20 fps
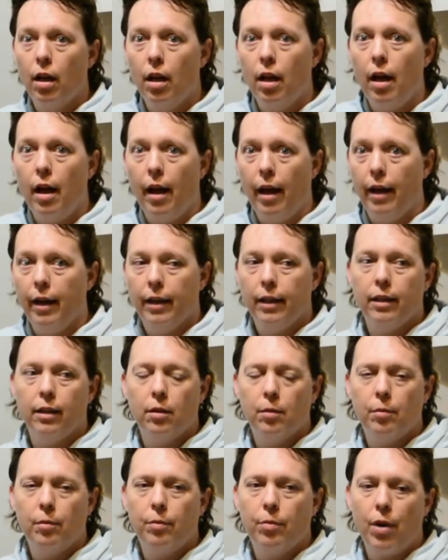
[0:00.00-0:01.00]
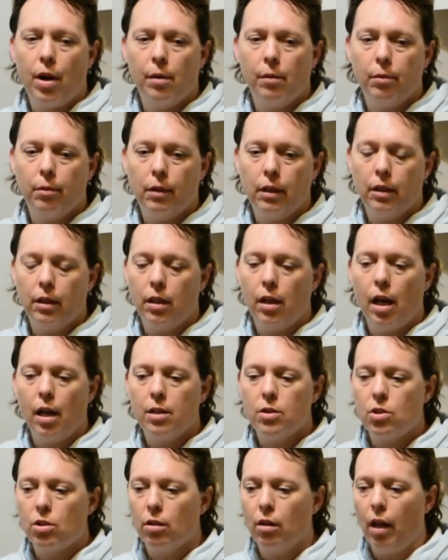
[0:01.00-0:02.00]
and probably the
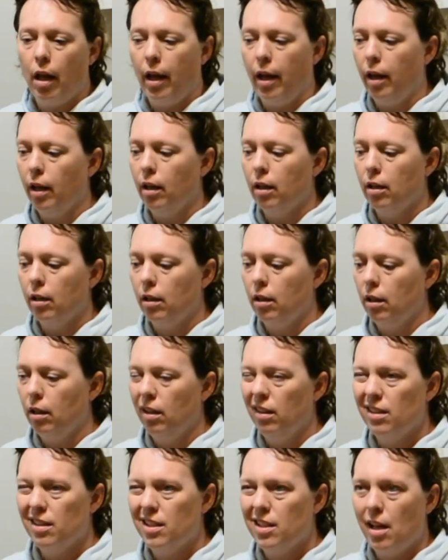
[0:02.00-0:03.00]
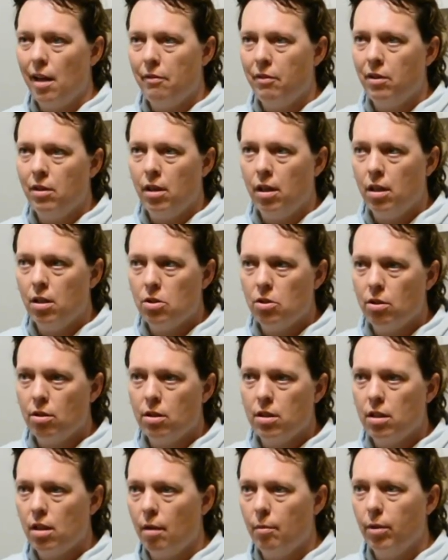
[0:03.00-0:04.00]
nights are like in the 70s
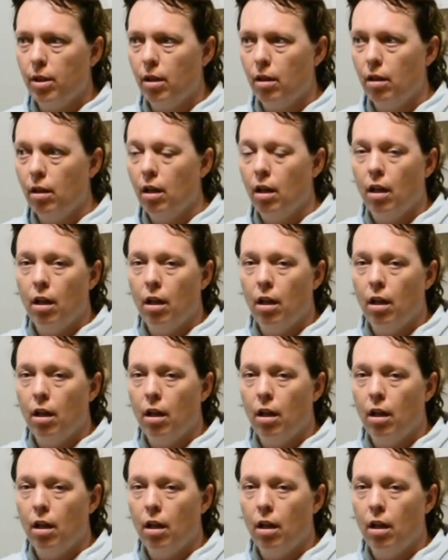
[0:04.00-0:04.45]
or something.